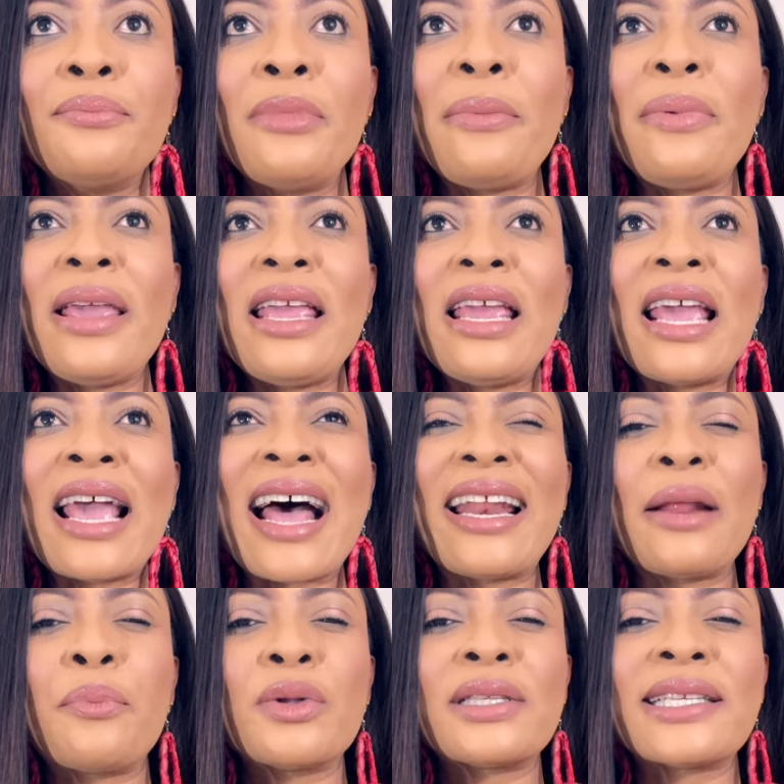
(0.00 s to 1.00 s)
Maybe it
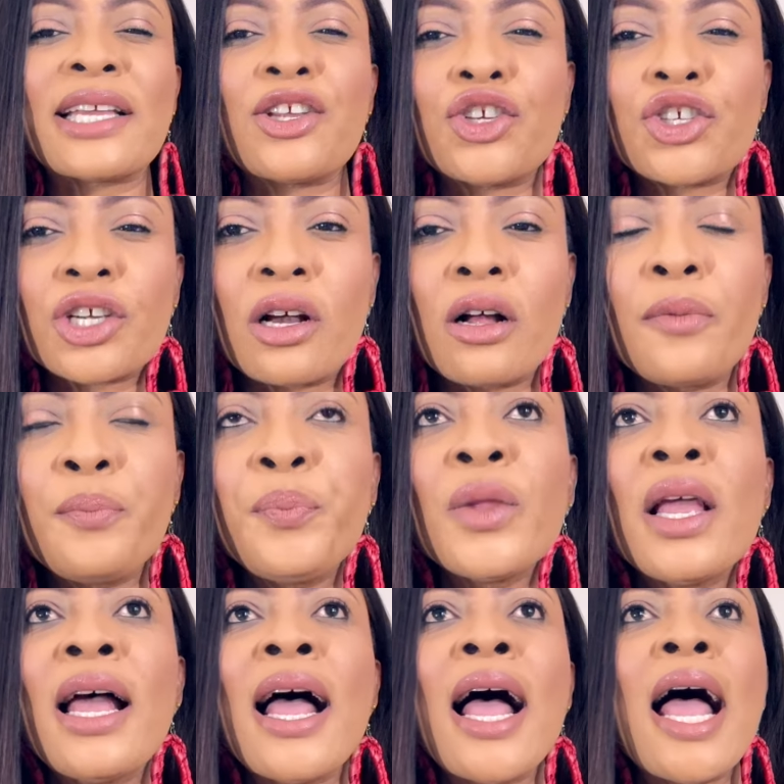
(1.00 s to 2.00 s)
had a potential.
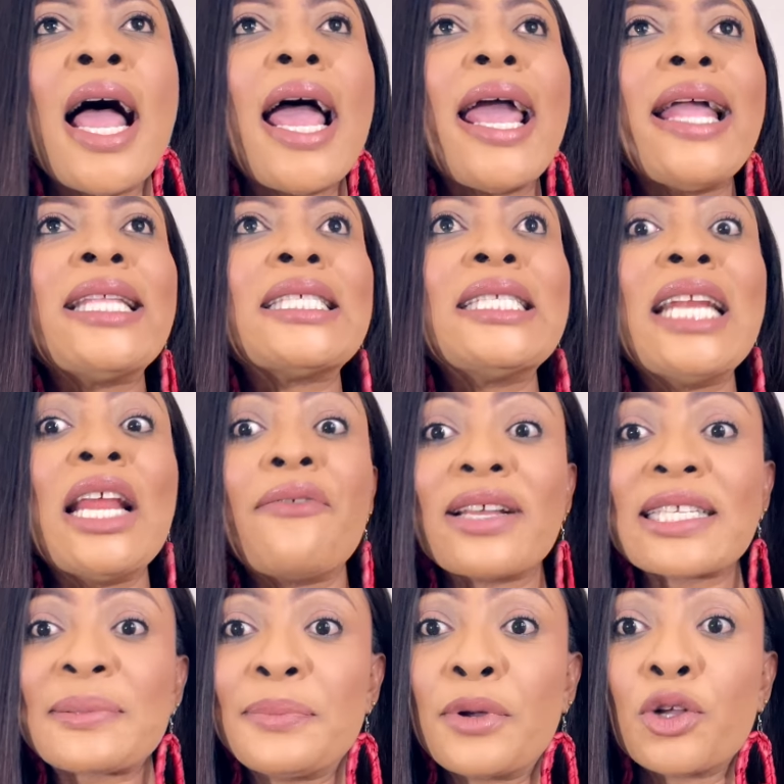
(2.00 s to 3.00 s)
It
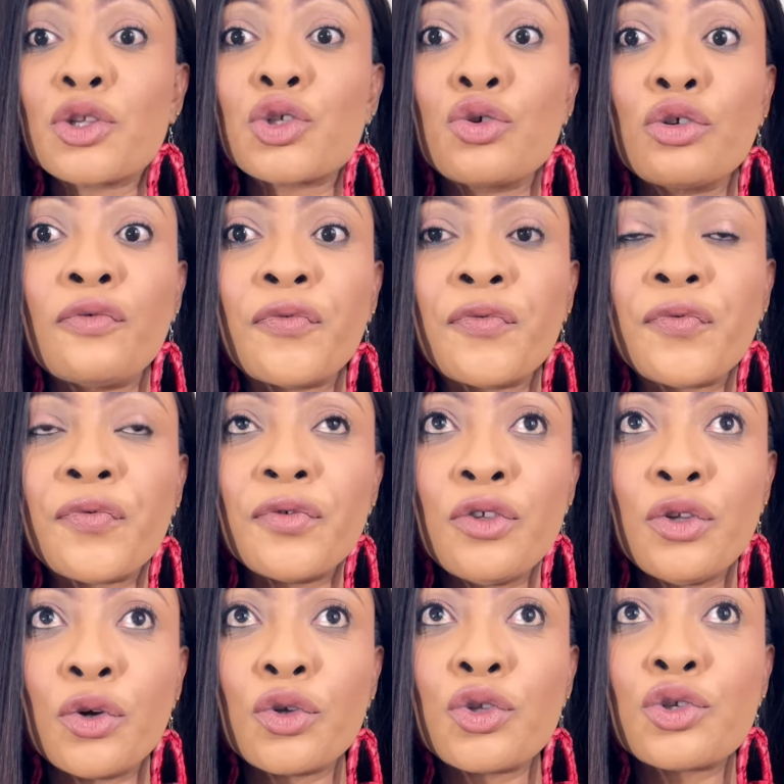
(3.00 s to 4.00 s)
never smells good,
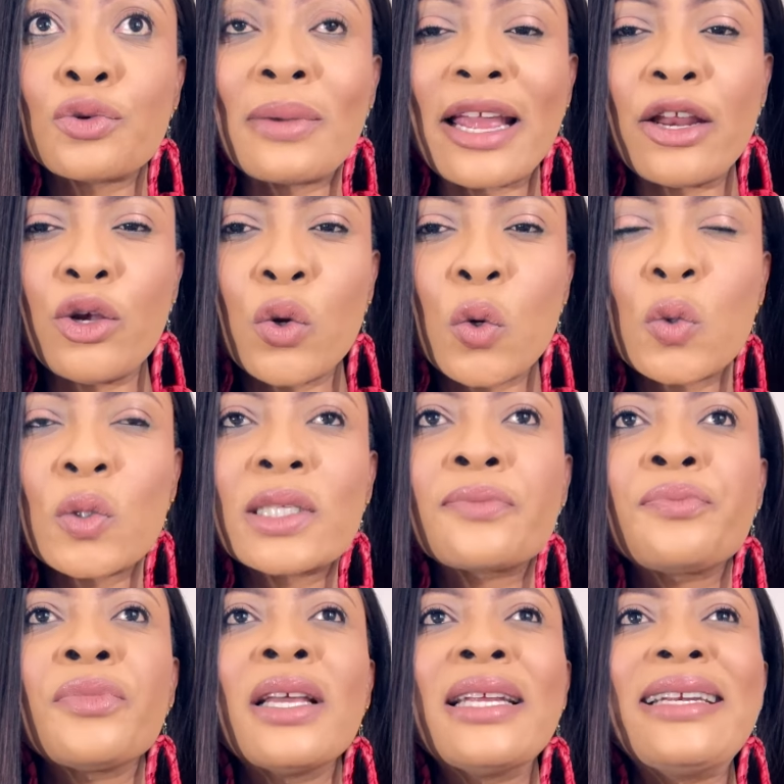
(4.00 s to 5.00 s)
you know, to my
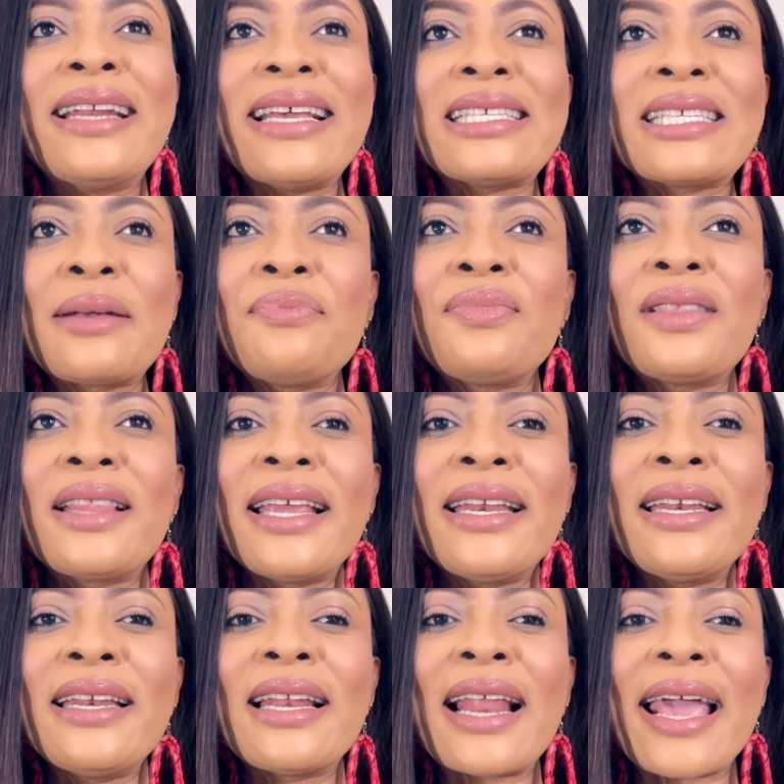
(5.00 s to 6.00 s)
nose. There's
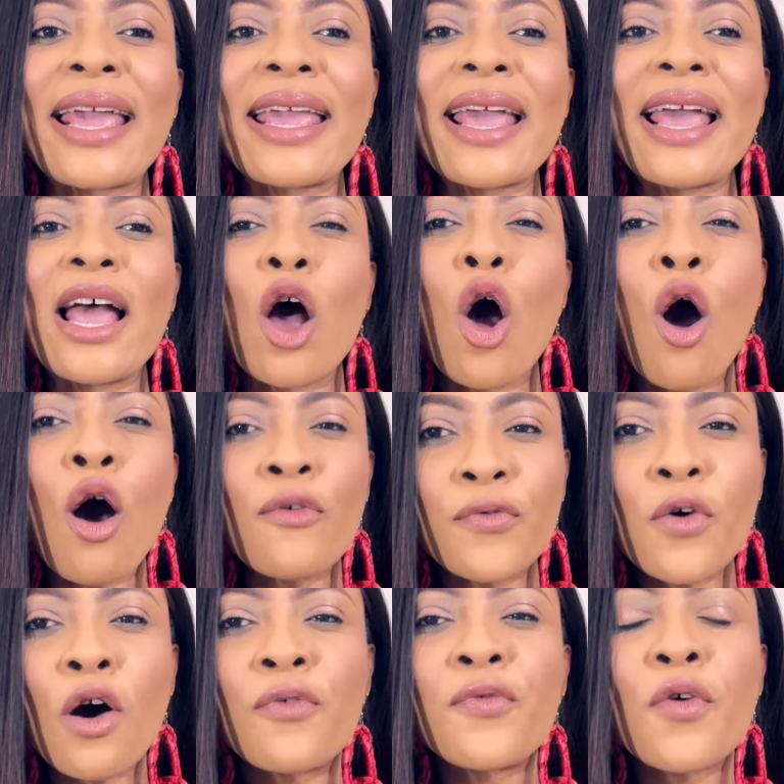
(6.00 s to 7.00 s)
something like
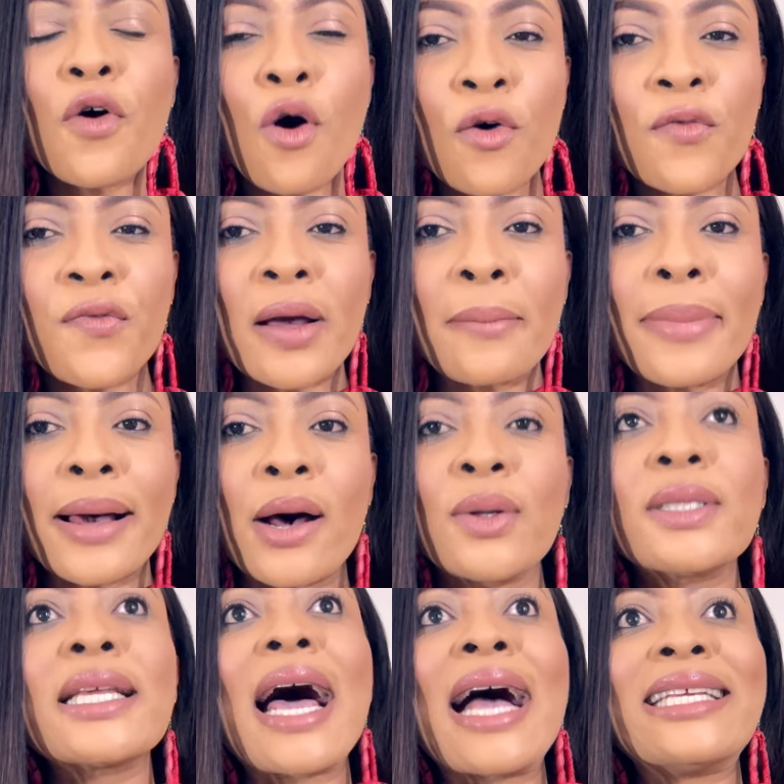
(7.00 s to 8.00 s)
off
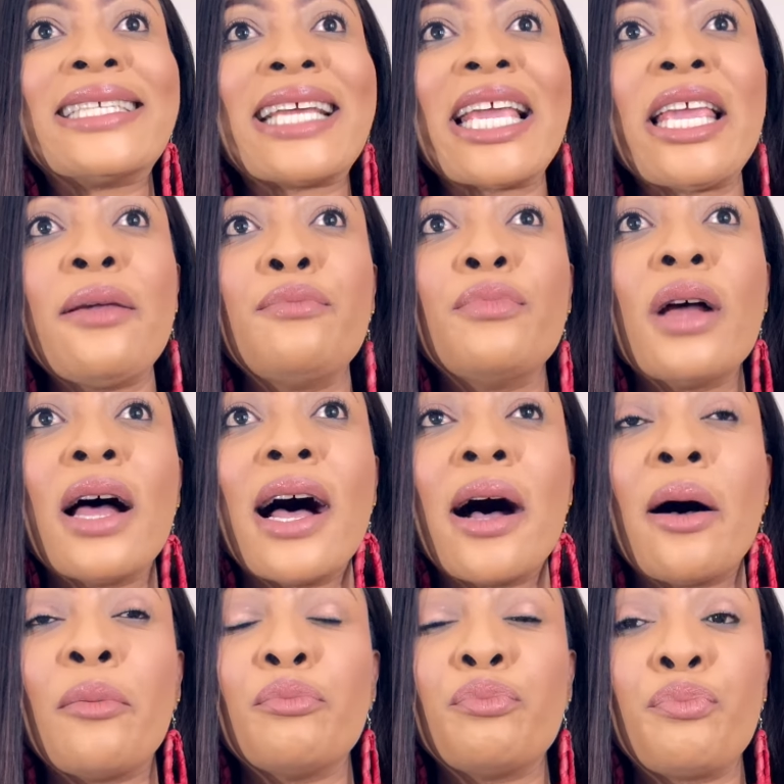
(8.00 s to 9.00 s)
about Ajaib,
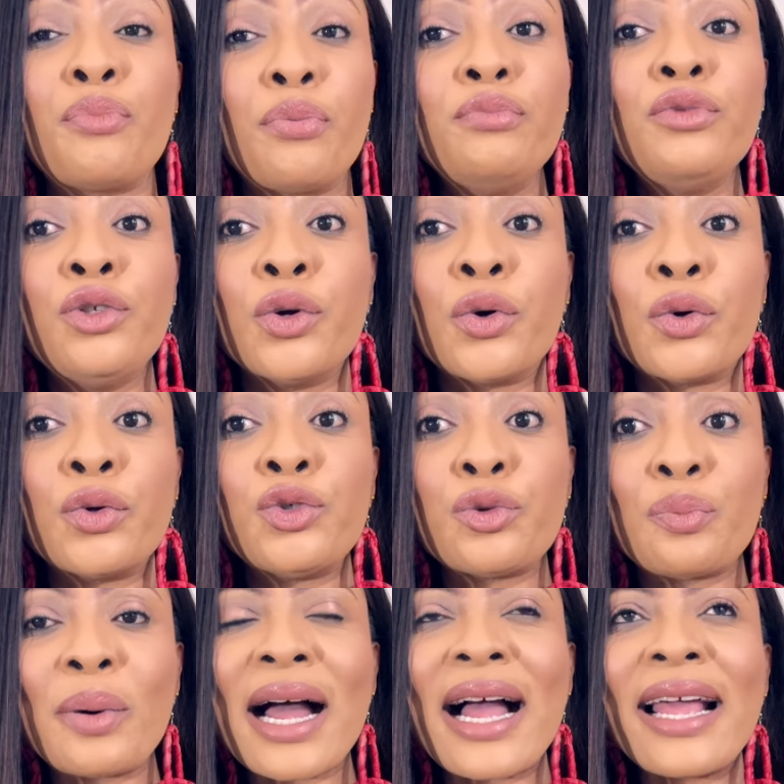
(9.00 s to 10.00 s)

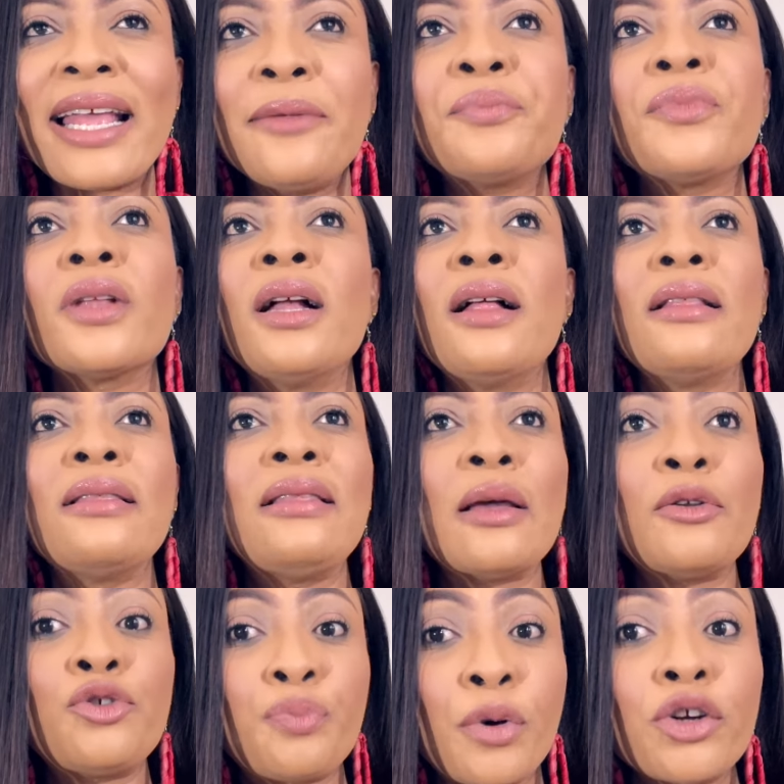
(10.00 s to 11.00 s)
Dubai.
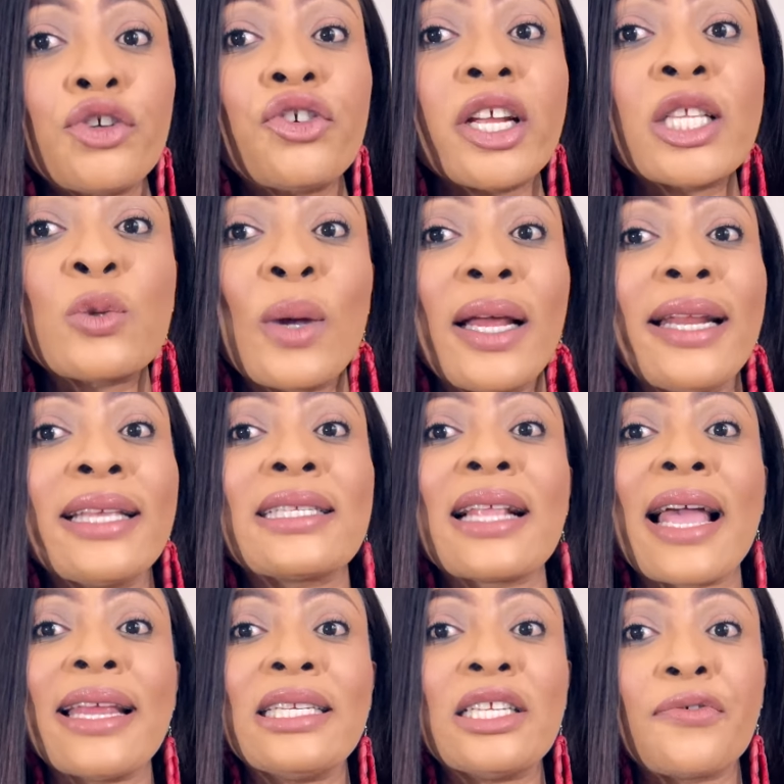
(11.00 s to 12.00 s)
The portrait one is
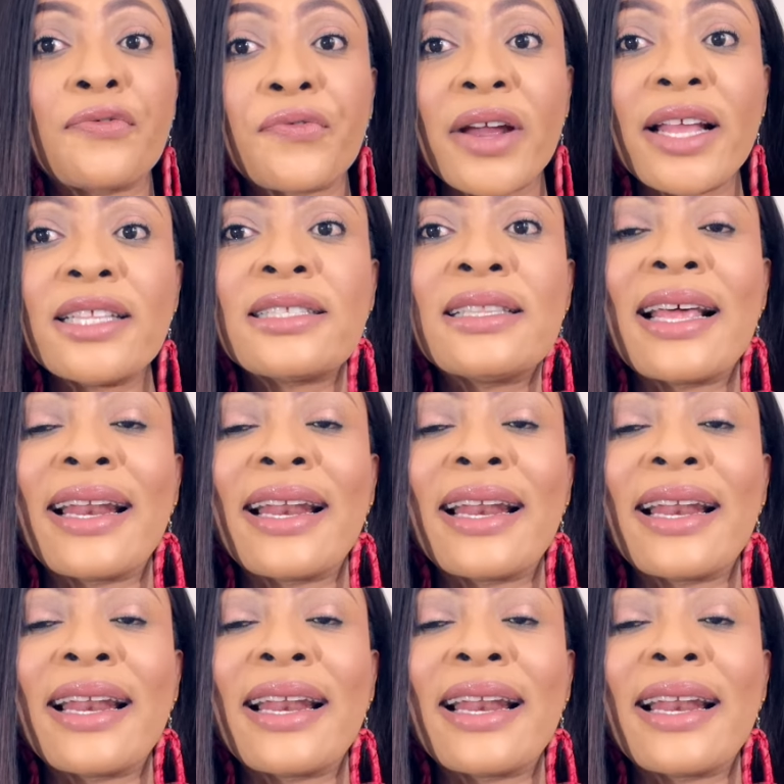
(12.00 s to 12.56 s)
like different.